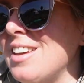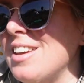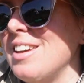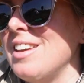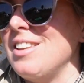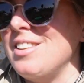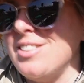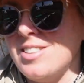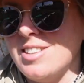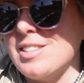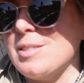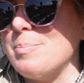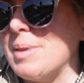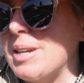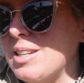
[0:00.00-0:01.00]
in
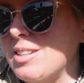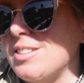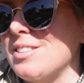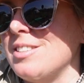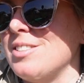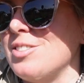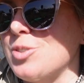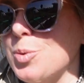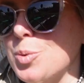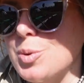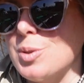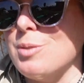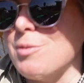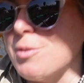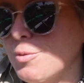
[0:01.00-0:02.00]
this bed to
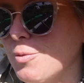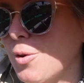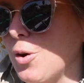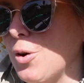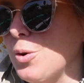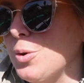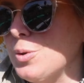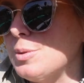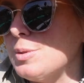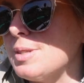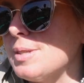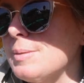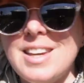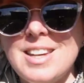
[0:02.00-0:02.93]
all of the rows.